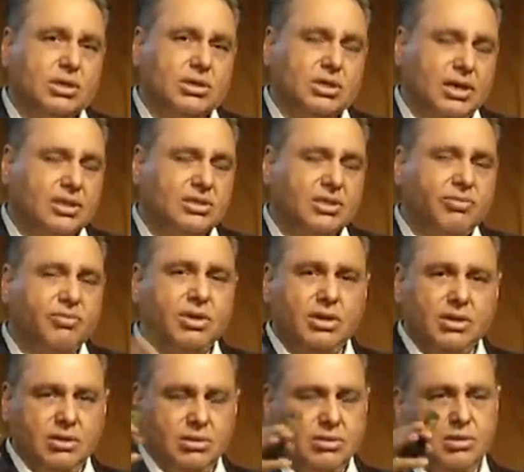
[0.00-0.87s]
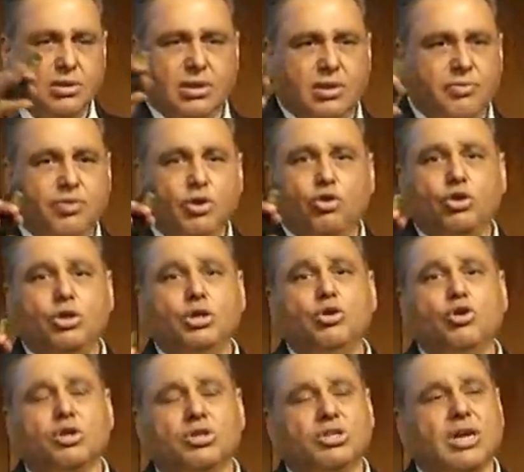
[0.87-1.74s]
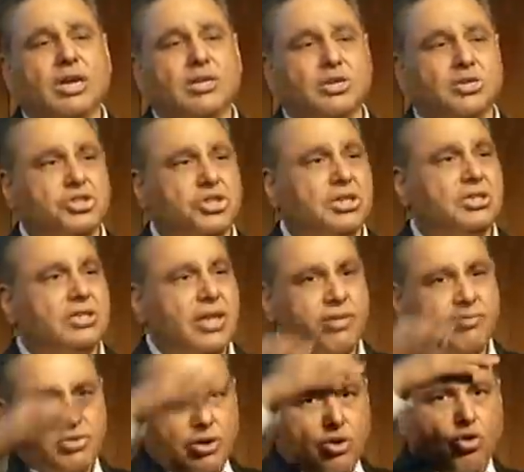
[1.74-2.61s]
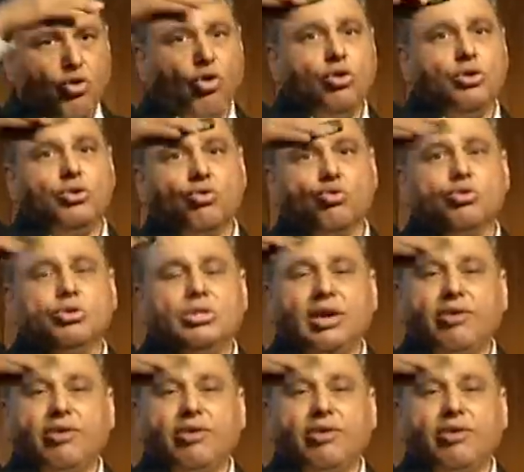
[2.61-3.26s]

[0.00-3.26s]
there are several, if you go to New York Stock Exchange, they have own rules.